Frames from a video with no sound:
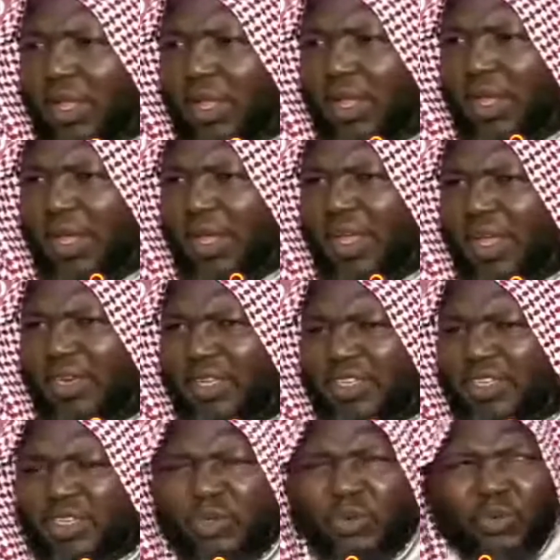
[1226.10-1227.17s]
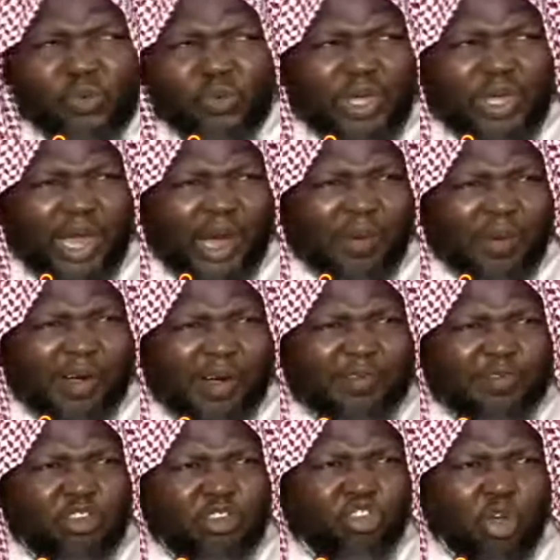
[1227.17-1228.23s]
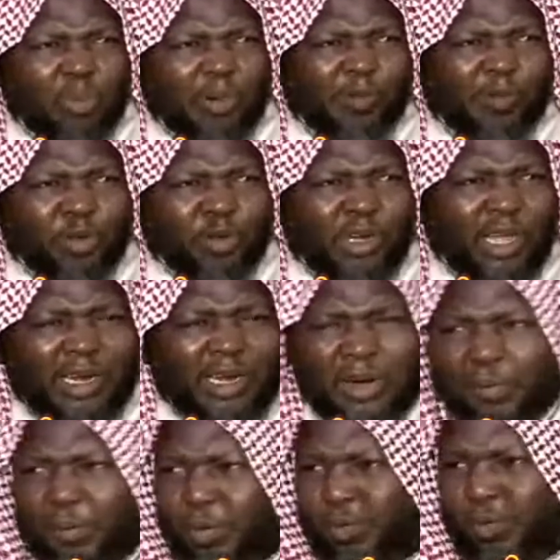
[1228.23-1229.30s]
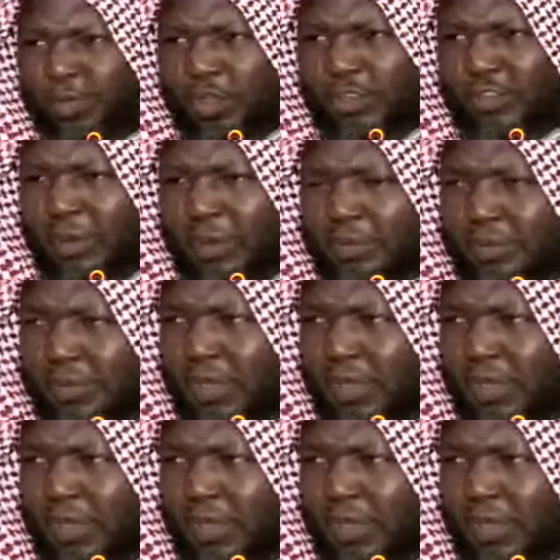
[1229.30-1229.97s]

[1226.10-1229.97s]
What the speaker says: Anything where awafi chop am for that land where you fix them.